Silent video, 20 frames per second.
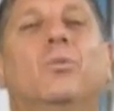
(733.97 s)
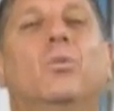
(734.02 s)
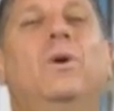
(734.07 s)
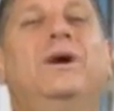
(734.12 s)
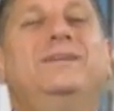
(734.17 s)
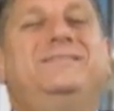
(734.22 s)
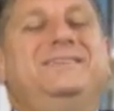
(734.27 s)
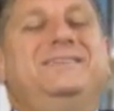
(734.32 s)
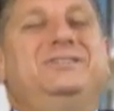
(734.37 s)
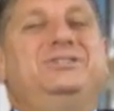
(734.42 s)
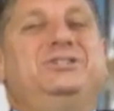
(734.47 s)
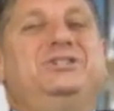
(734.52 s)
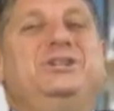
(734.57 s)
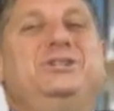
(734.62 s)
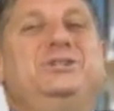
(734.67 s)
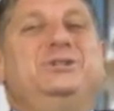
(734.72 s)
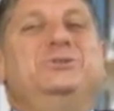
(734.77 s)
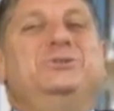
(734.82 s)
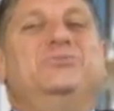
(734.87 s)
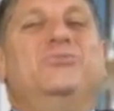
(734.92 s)
what did
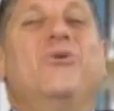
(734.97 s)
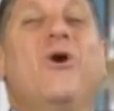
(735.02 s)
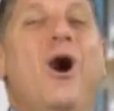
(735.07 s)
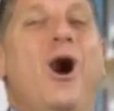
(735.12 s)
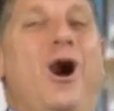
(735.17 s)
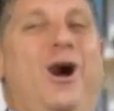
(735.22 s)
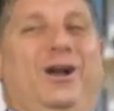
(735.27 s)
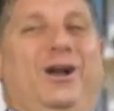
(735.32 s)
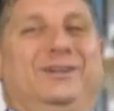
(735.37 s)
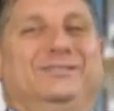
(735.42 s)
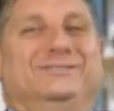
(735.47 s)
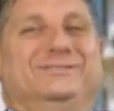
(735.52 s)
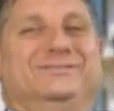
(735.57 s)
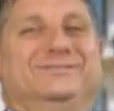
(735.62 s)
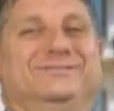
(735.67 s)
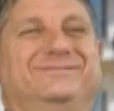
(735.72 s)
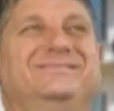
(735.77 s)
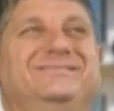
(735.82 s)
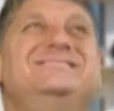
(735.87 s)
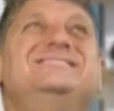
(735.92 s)
she do wrong?
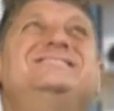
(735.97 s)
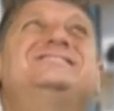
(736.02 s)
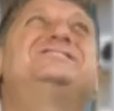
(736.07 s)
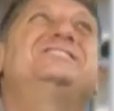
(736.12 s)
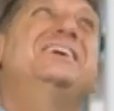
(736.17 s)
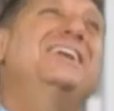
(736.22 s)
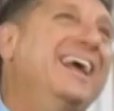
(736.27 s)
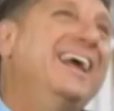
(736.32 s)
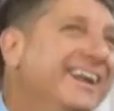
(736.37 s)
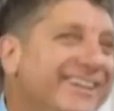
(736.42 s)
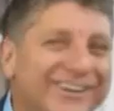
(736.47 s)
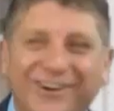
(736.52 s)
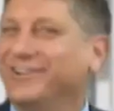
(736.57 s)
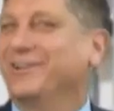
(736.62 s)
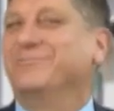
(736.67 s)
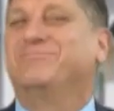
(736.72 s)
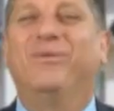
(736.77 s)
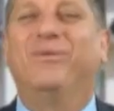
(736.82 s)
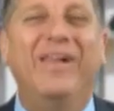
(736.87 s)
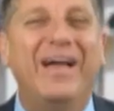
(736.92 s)
She didn't
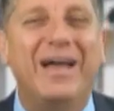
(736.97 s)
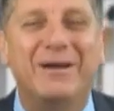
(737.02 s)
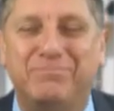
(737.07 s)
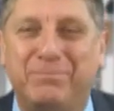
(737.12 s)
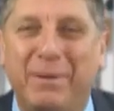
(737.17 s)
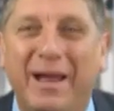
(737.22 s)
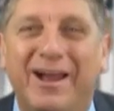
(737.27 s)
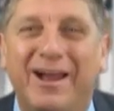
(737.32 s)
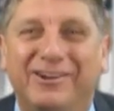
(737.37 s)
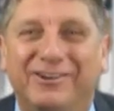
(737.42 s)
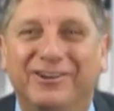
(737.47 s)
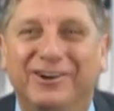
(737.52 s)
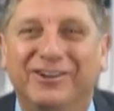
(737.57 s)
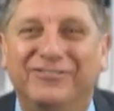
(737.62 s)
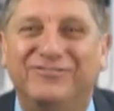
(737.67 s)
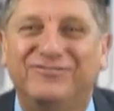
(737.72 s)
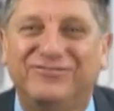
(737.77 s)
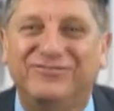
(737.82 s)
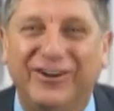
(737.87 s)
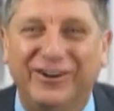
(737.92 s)
go to Planned
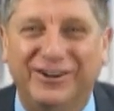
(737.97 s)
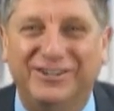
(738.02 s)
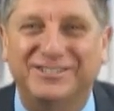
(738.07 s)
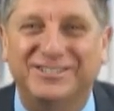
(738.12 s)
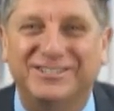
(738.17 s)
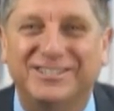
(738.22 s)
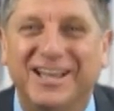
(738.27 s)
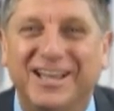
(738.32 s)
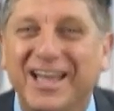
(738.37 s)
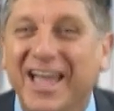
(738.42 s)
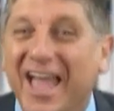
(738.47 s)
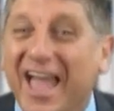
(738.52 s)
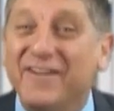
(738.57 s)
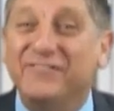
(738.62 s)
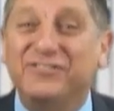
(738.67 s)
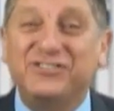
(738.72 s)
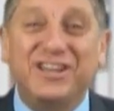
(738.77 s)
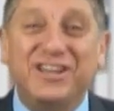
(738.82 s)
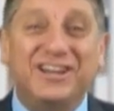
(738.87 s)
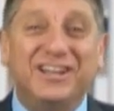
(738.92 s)
Parenthood first.
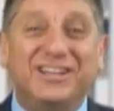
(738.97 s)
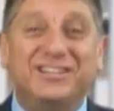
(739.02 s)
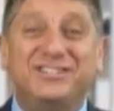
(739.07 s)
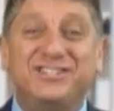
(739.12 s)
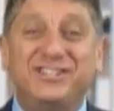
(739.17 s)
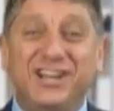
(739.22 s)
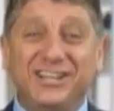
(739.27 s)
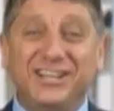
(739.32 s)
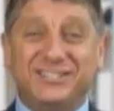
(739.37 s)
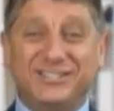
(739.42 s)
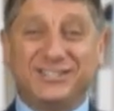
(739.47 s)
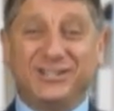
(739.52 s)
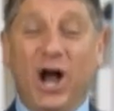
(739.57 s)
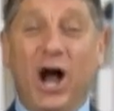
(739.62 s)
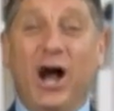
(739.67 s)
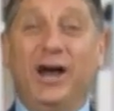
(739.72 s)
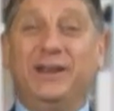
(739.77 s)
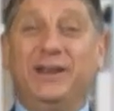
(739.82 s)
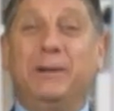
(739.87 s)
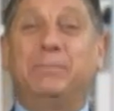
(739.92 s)
If she'd have just
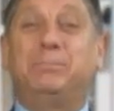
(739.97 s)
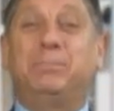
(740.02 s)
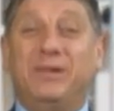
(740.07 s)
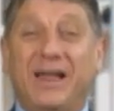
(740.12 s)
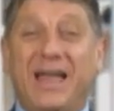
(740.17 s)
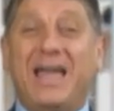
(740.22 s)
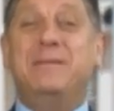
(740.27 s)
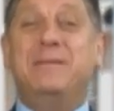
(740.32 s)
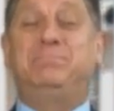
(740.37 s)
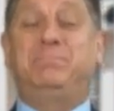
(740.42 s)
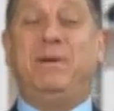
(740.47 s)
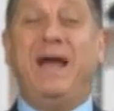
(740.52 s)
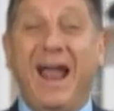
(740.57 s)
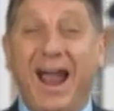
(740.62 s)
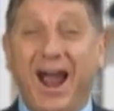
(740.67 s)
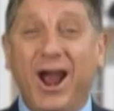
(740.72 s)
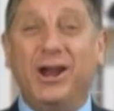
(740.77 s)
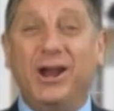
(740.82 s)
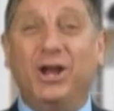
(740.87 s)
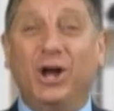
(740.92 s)
gone to Planned
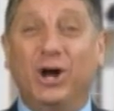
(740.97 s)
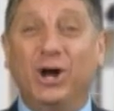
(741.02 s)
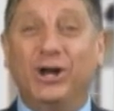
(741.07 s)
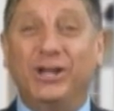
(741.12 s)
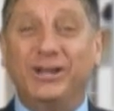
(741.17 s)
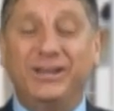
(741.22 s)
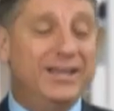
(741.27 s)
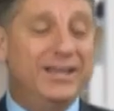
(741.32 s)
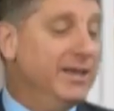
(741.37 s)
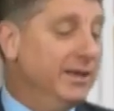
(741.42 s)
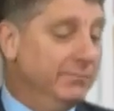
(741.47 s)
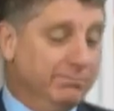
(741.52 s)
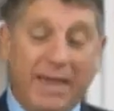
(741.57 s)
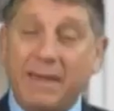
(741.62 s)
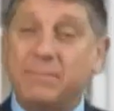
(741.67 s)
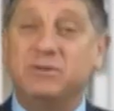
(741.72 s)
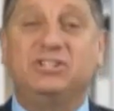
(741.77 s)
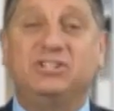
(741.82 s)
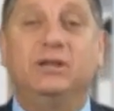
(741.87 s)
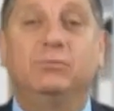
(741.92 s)
Parenthood,
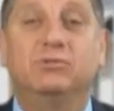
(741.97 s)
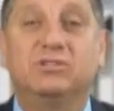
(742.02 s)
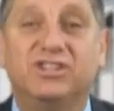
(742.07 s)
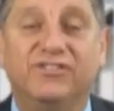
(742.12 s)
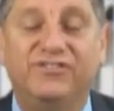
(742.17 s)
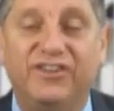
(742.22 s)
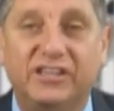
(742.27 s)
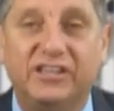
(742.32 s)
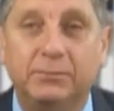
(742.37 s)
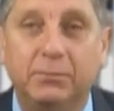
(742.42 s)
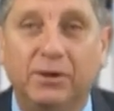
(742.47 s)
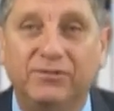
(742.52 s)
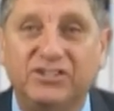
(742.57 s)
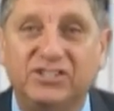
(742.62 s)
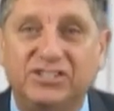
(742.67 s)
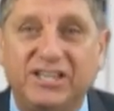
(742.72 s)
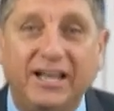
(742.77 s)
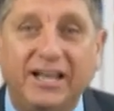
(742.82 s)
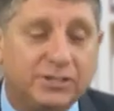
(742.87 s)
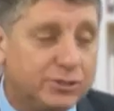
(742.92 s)
maybe she was the victim of
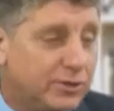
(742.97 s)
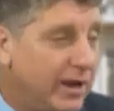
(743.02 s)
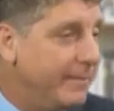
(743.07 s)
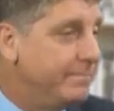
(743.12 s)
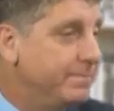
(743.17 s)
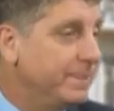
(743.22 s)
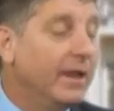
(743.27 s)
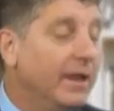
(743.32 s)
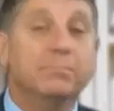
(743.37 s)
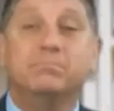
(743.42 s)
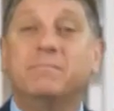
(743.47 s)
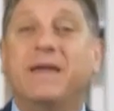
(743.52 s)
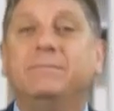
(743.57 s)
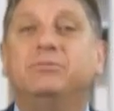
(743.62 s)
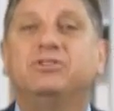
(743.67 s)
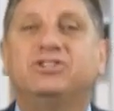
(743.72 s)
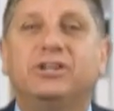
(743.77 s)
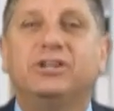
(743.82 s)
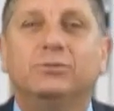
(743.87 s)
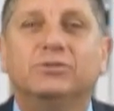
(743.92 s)
a sex crime.
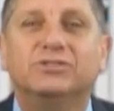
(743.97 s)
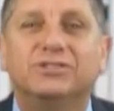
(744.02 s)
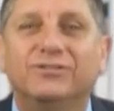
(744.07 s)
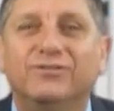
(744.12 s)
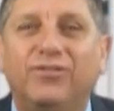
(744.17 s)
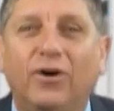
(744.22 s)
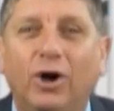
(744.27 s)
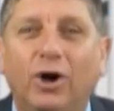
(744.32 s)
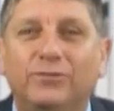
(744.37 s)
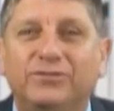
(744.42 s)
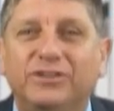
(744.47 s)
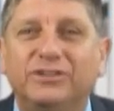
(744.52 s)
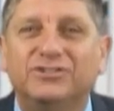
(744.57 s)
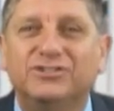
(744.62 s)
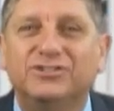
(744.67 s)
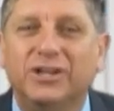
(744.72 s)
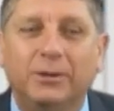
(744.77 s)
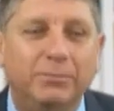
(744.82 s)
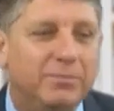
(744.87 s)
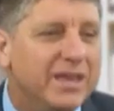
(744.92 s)
Maybe she was involved
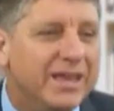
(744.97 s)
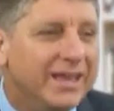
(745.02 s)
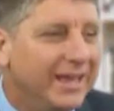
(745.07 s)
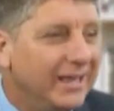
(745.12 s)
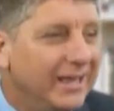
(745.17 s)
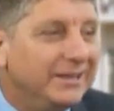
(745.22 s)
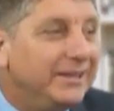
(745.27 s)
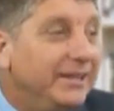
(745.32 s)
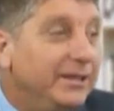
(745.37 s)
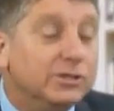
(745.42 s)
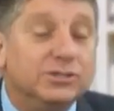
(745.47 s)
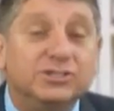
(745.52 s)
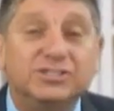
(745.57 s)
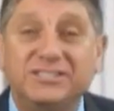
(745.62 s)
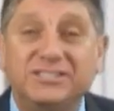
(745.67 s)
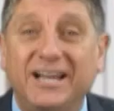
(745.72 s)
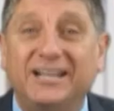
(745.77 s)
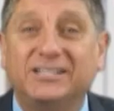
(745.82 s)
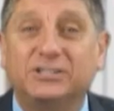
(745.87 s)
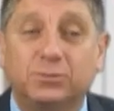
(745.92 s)
in some illegal
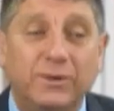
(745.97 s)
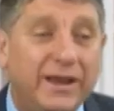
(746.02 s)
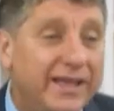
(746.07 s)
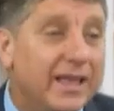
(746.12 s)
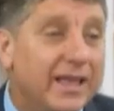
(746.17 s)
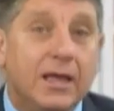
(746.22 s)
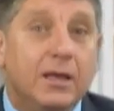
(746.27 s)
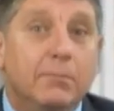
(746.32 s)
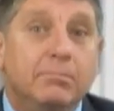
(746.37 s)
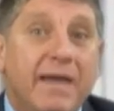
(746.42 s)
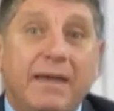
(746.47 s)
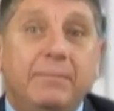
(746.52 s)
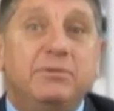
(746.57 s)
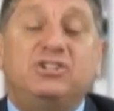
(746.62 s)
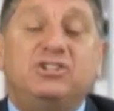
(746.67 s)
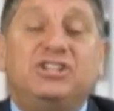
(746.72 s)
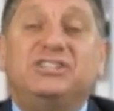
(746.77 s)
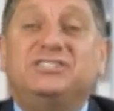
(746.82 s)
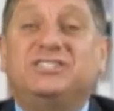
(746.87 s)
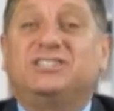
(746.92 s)
sex ring.
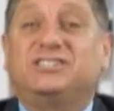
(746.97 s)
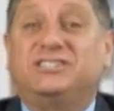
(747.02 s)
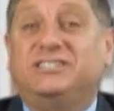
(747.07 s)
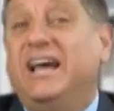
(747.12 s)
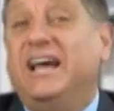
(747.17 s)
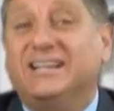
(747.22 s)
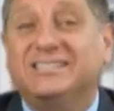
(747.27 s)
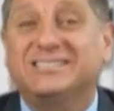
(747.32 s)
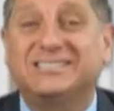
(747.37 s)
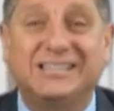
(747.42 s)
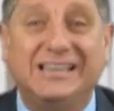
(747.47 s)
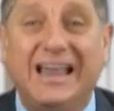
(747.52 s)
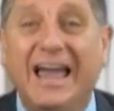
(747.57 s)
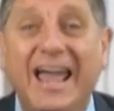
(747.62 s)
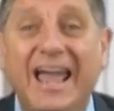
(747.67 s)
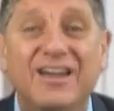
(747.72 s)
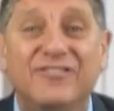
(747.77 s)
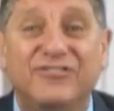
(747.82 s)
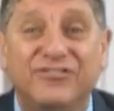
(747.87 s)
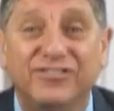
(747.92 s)
Maybe she's a sex
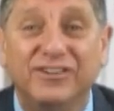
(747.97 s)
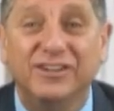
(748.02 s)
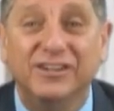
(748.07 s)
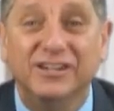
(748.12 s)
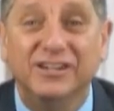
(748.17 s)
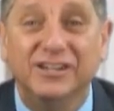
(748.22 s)
slave.